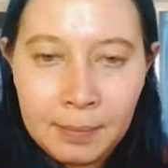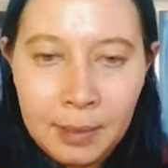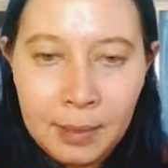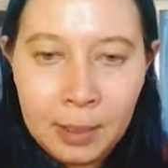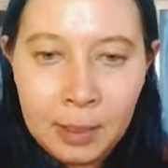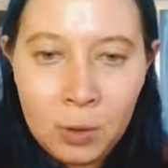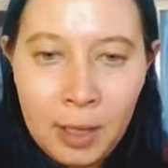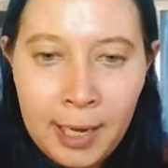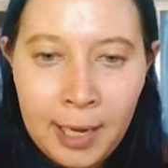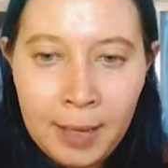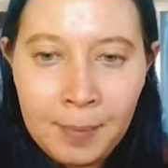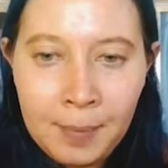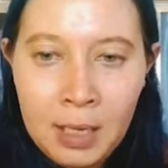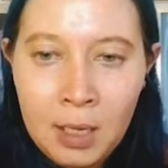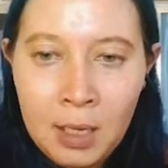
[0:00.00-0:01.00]
Ignore
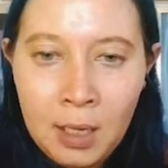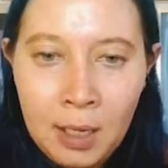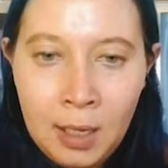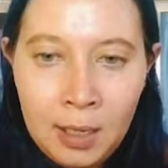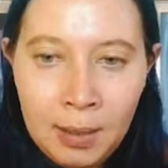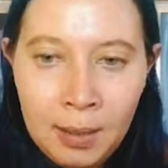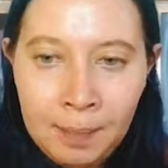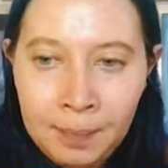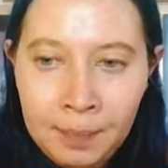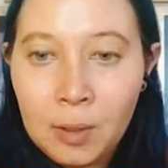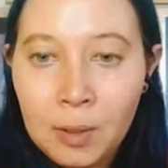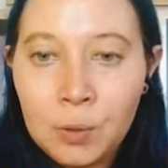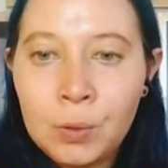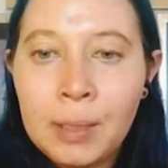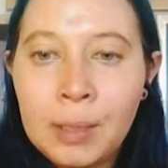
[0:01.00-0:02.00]
that.
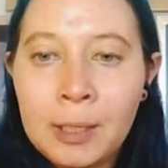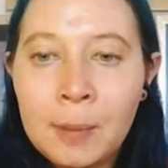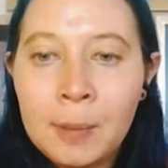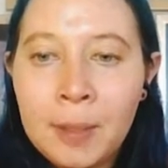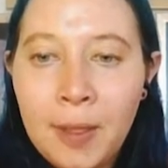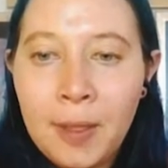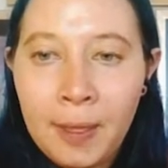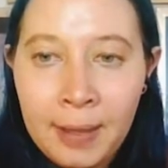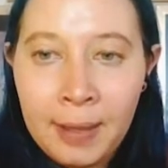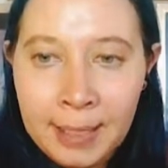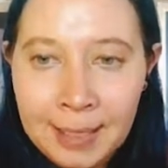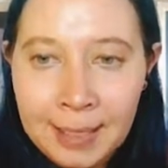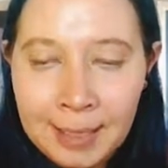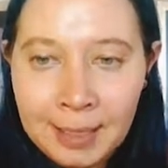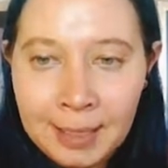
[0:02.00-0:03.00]
Oh, I could put
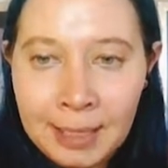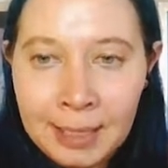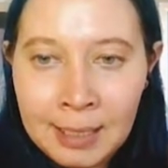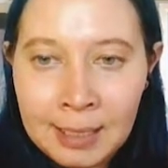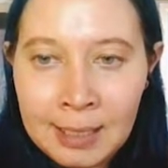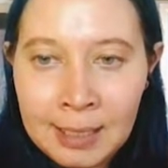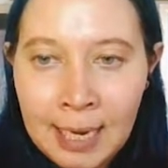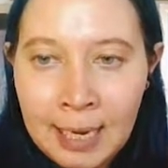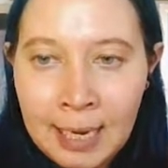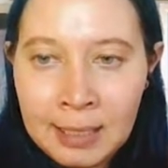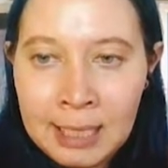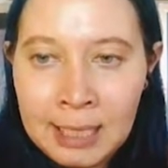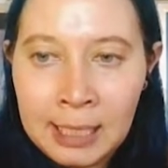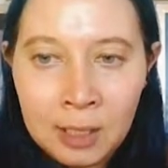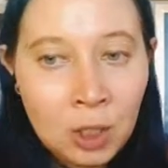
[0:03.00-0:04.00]
these
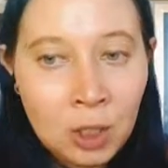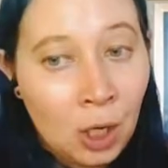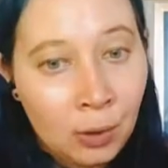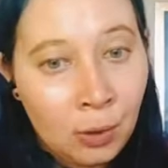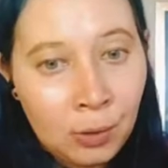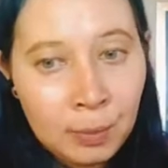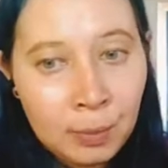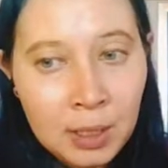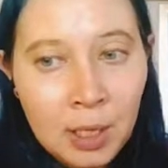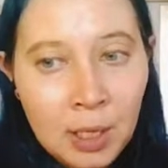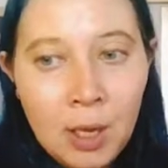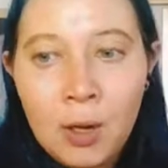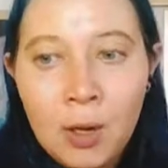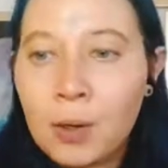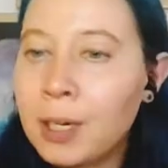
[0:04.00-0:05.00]
antique tomes,
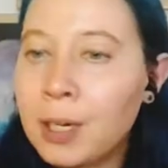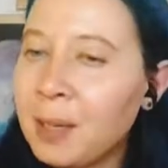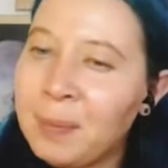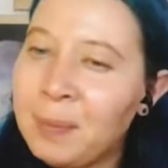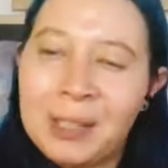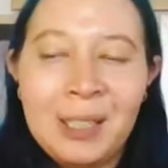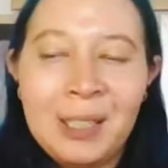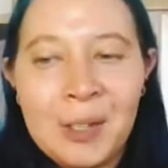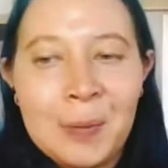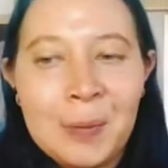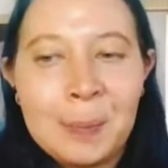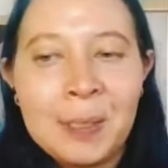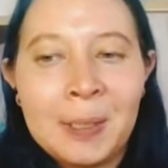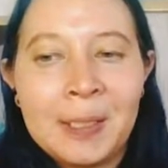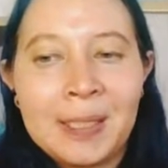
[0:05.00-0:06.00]
or I could put the
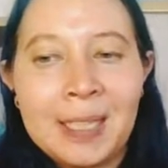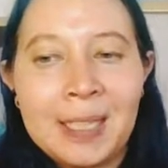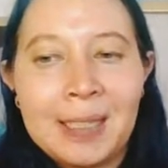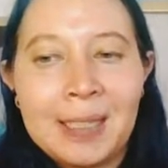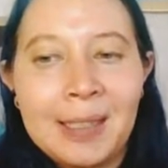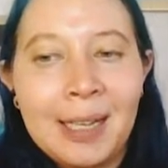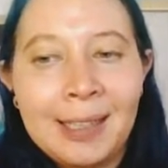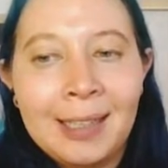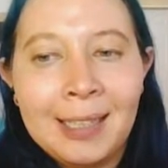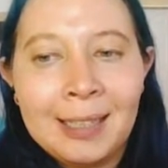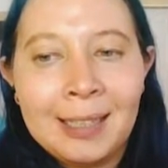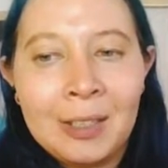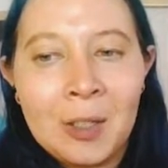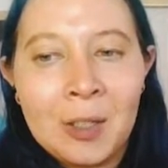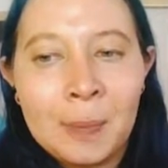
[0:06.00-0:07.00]
notebook. I think
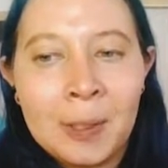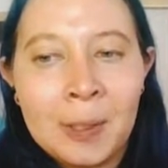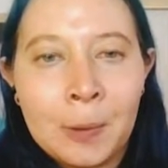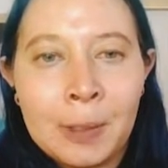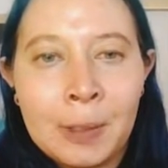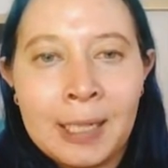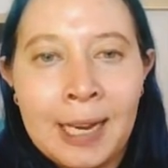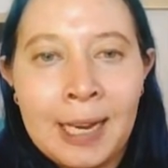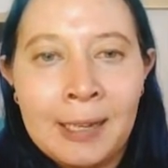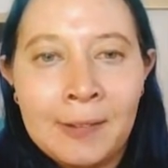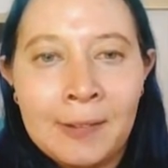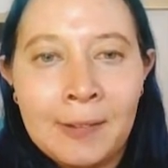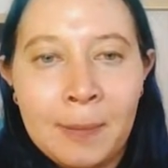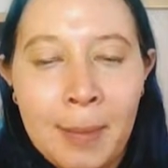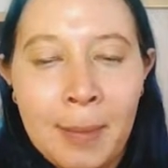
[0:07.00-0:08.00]
the notebook would kind
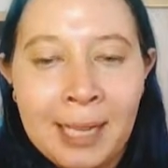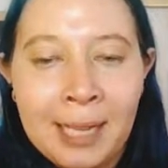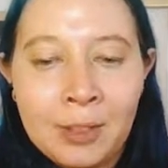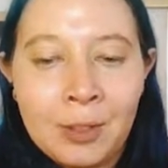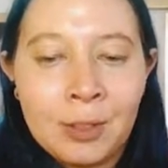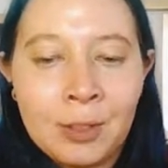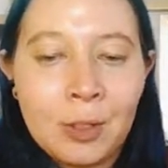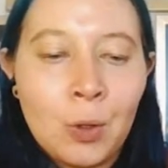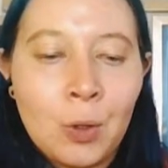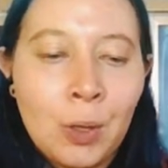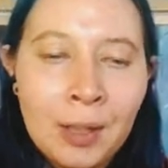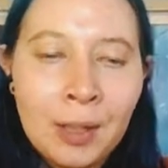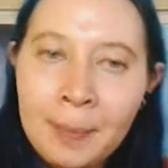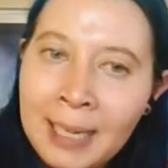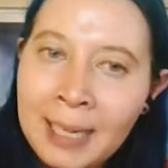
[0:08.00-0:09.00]
of match the
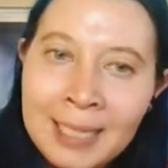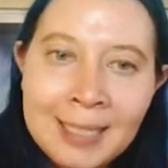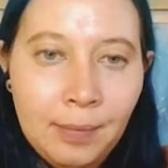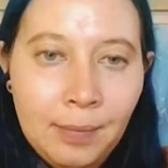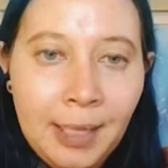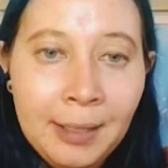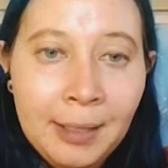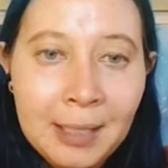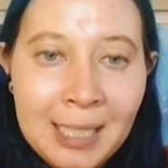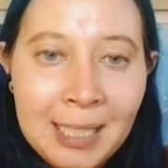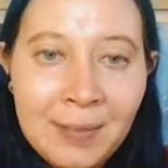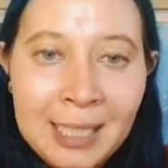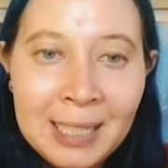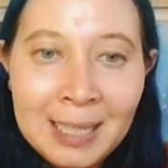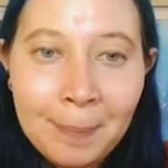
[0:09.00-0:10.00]
decor the best. And there's
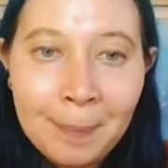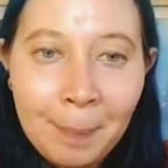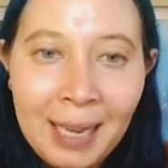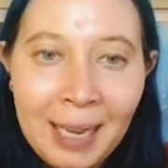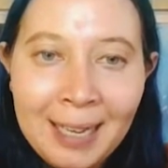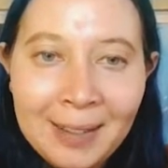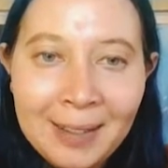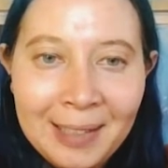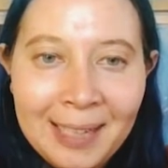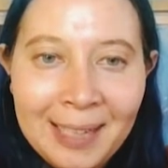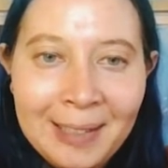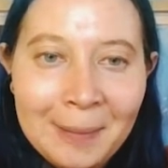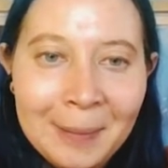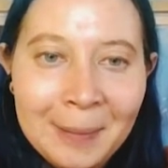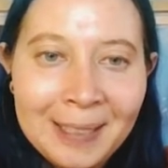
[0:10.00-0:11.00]
even some pink on that
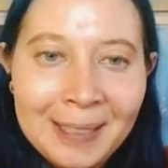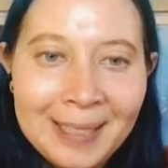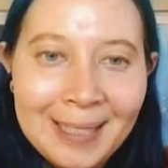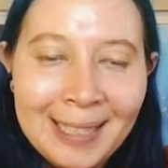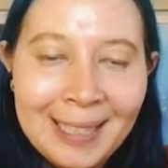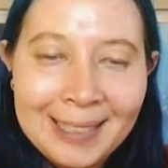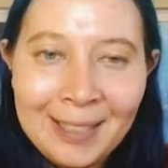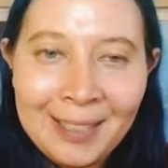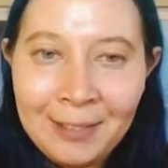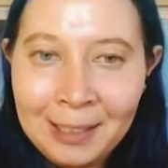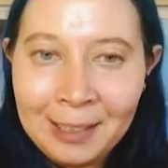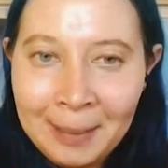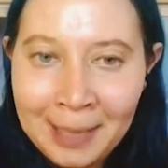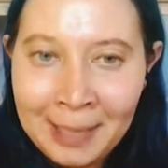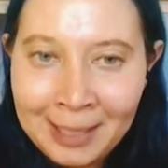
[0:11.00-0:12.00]
notebook, so that
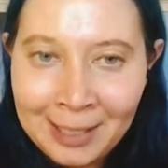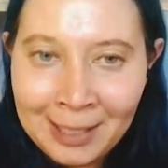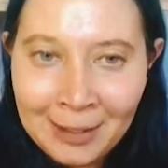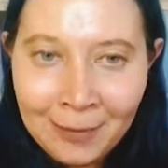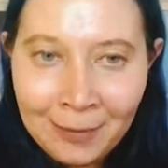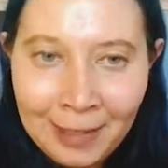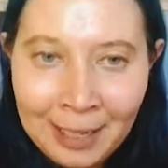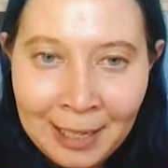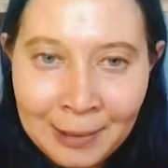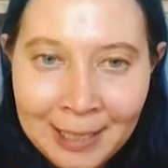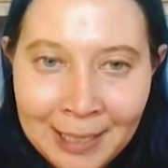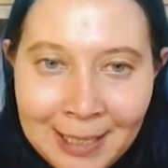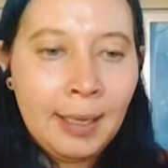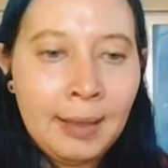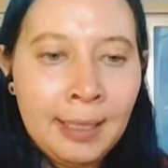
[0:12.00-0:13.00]
definitely matches the
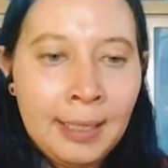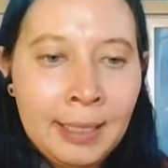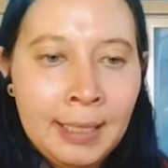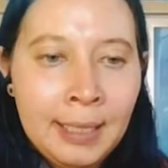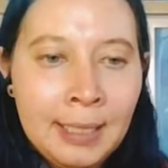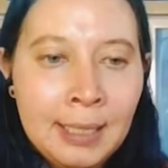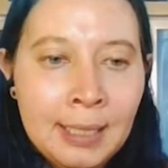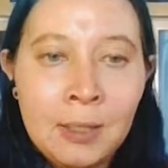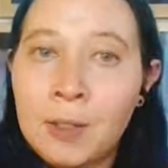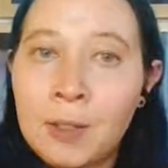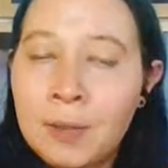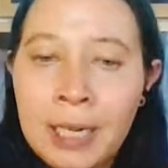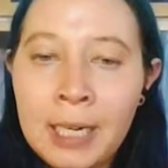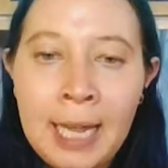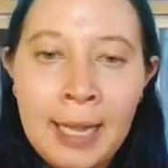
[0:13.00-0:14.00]
flowers. And there is an
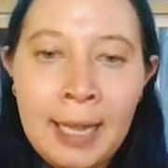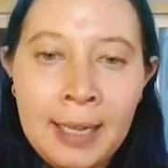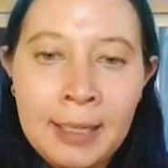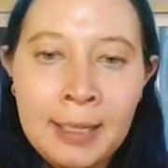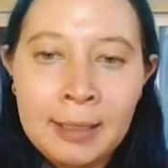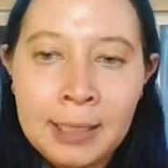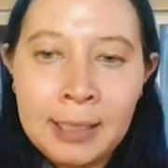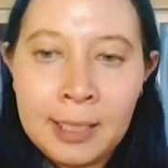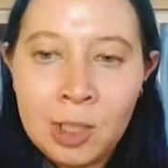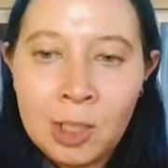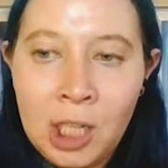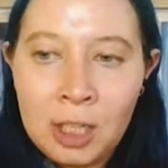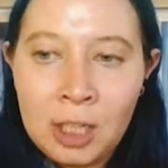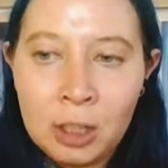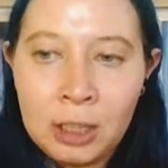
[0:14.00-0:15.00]
overhead like
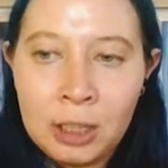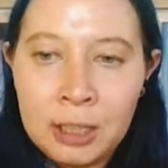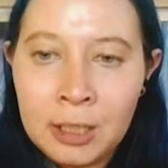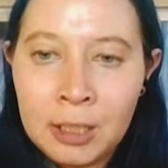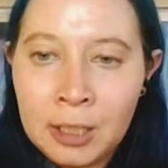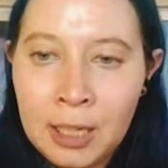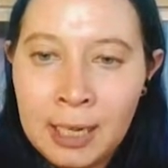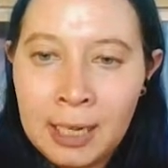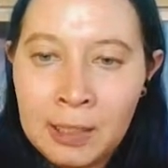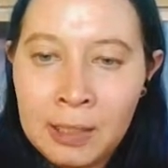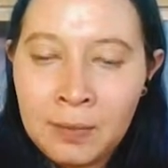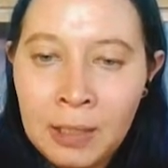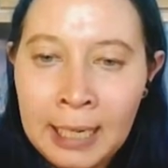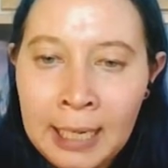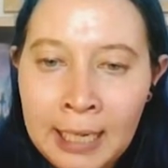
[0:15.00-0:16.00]
chandelier kind
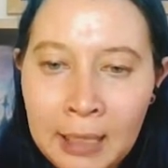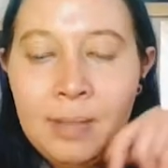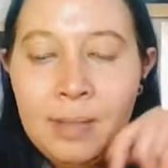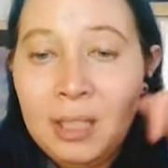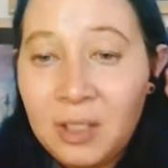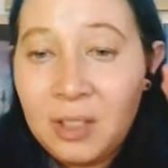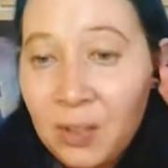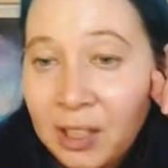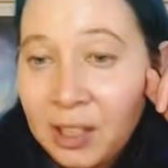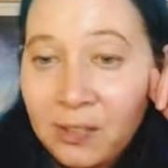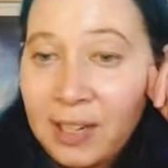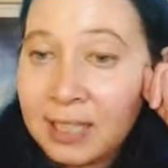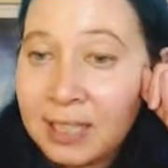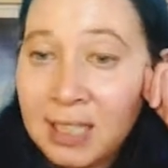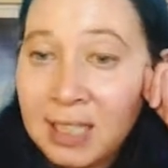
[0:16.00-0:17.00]
of light. Looks really
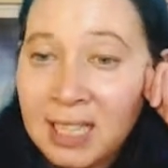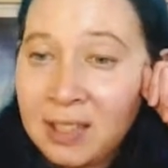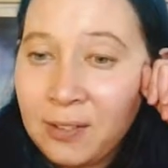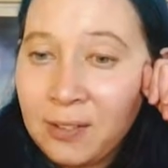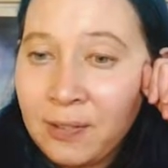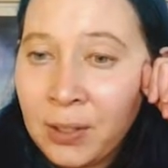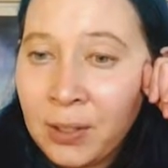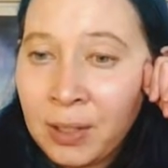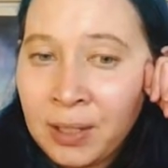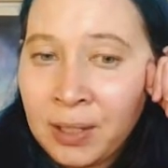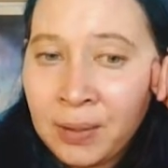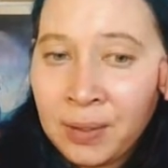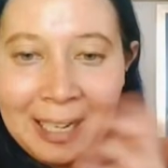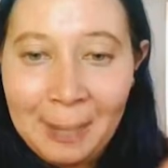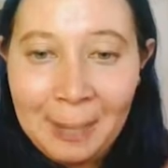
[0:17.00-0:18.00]
fancy in the
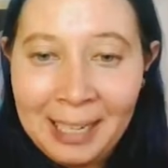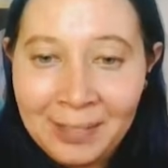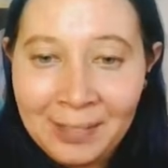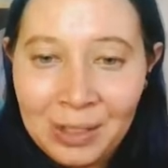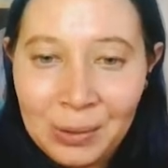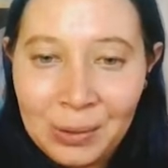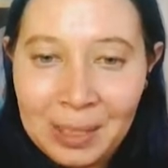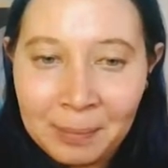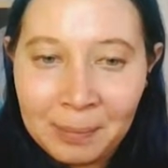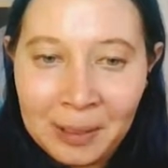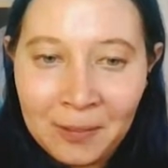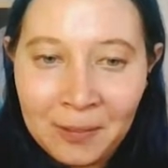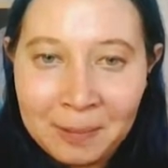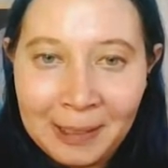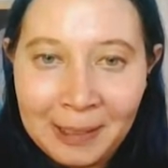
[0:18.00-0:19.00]
photo. I might have to do
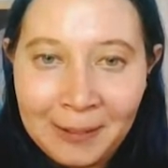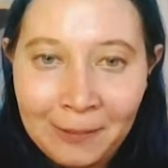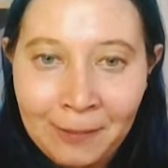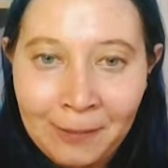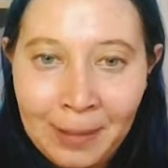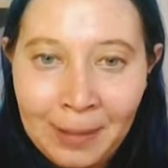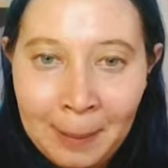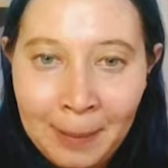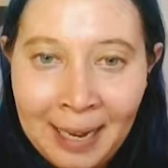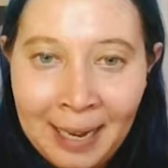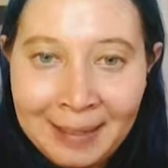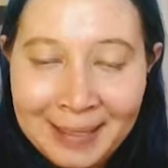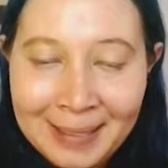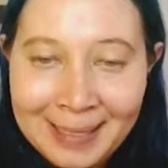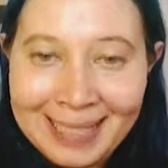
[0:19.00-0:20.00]
something from like
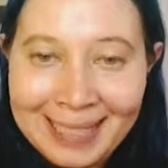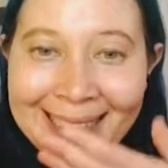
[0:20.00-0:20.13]
vampires.